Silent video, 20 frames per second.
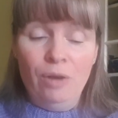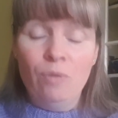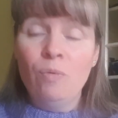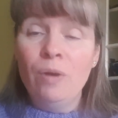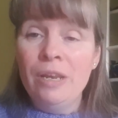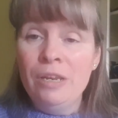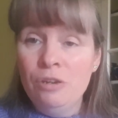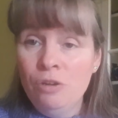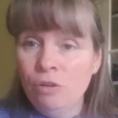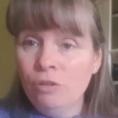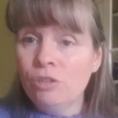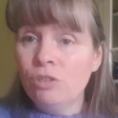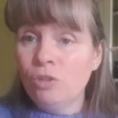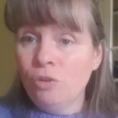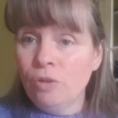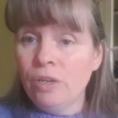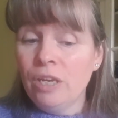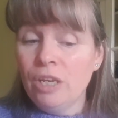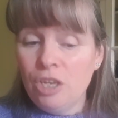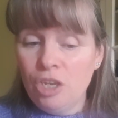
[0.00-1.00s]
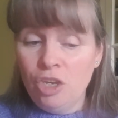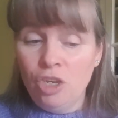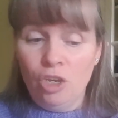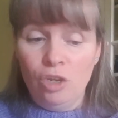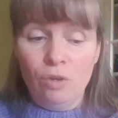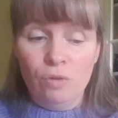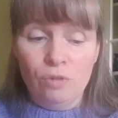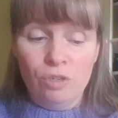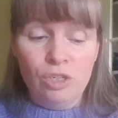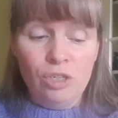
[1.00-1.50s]
We're not talking
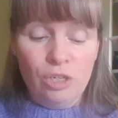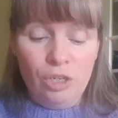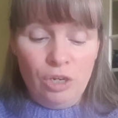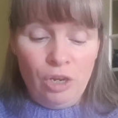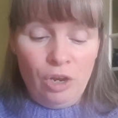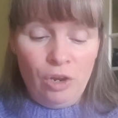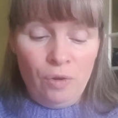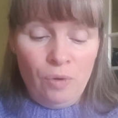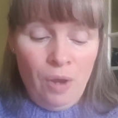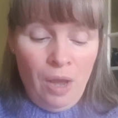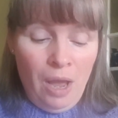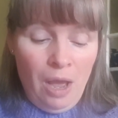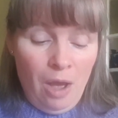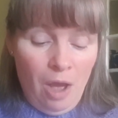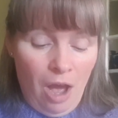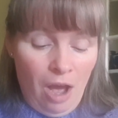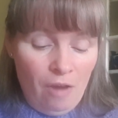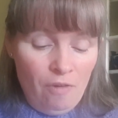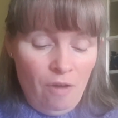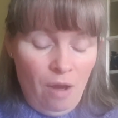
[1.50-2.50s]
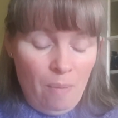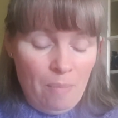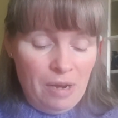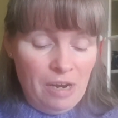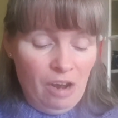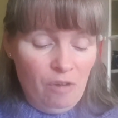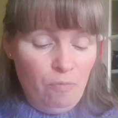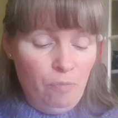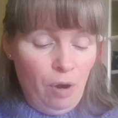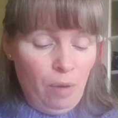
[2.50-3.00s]
huge, you know. I
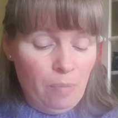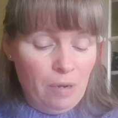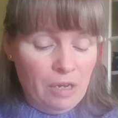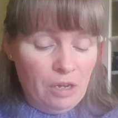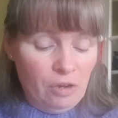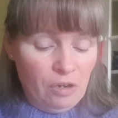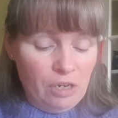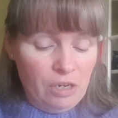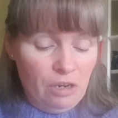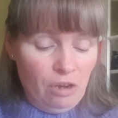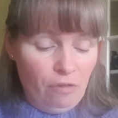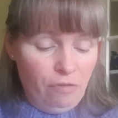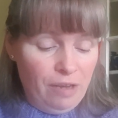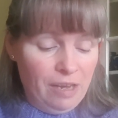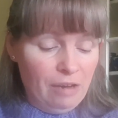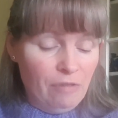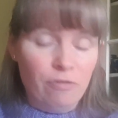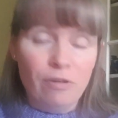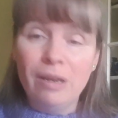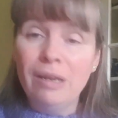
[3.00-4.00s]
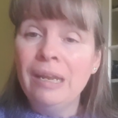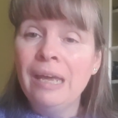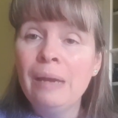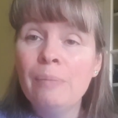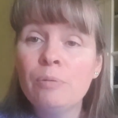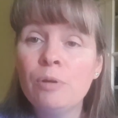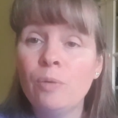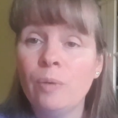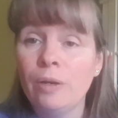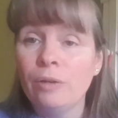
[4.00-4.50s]
mean, I've probably got enough here for a
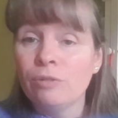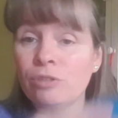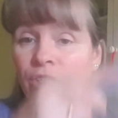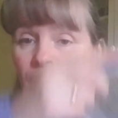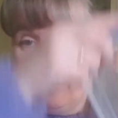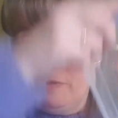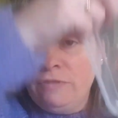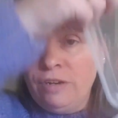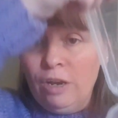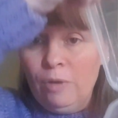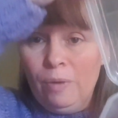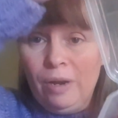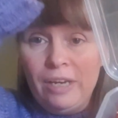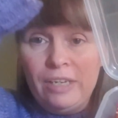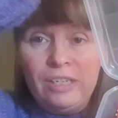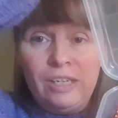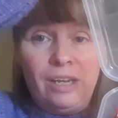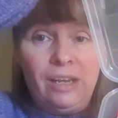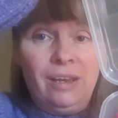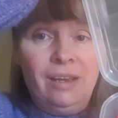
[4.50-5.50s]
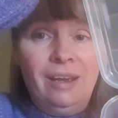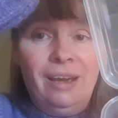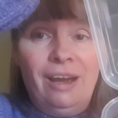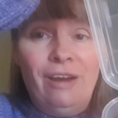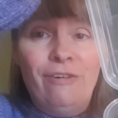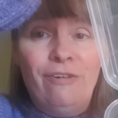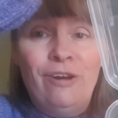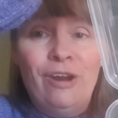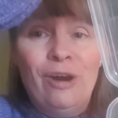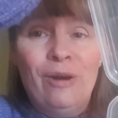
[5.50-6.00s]
lap quilt. I've no idea.
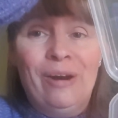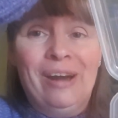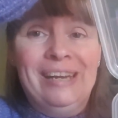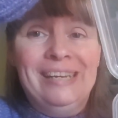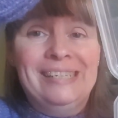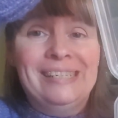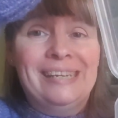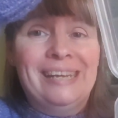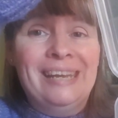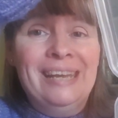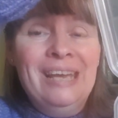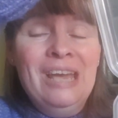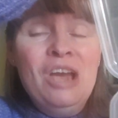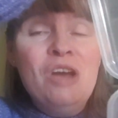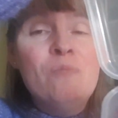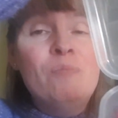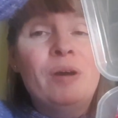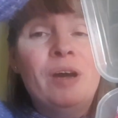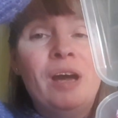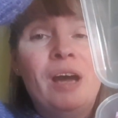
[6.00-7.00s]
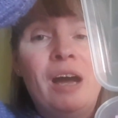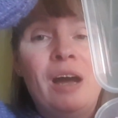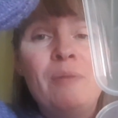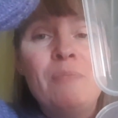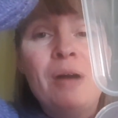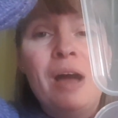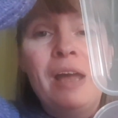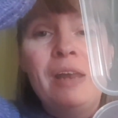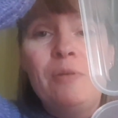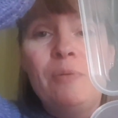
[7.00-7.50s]
I've no idea. But
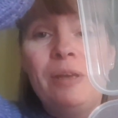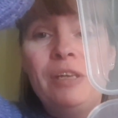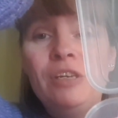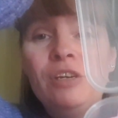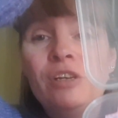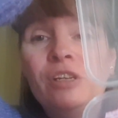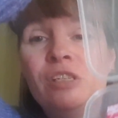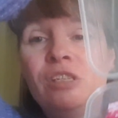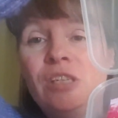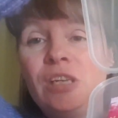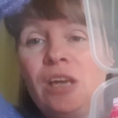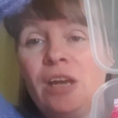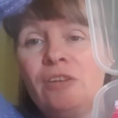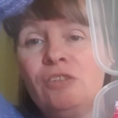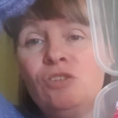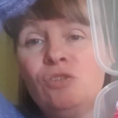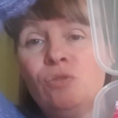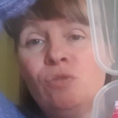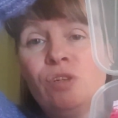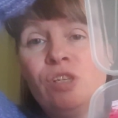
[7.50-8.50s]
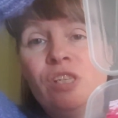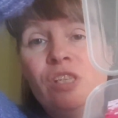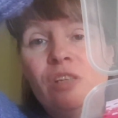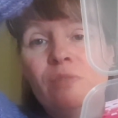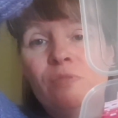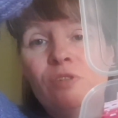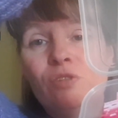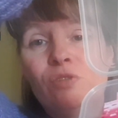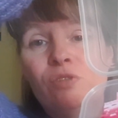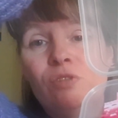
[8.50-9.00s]
anyway, you can see I sorted
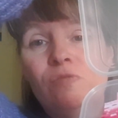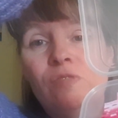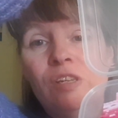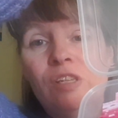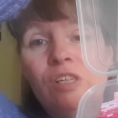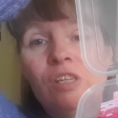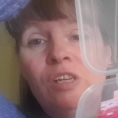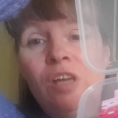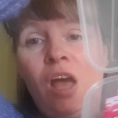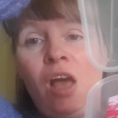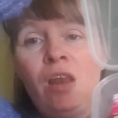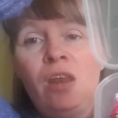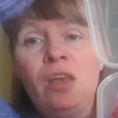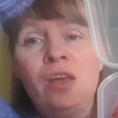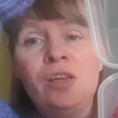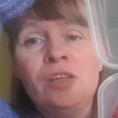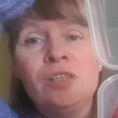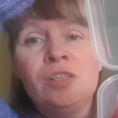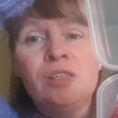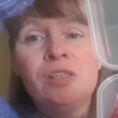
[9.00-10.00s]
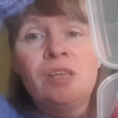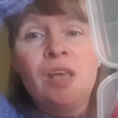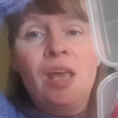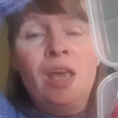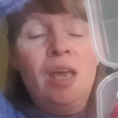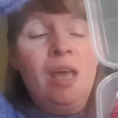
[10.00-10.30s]
them sort of into colours.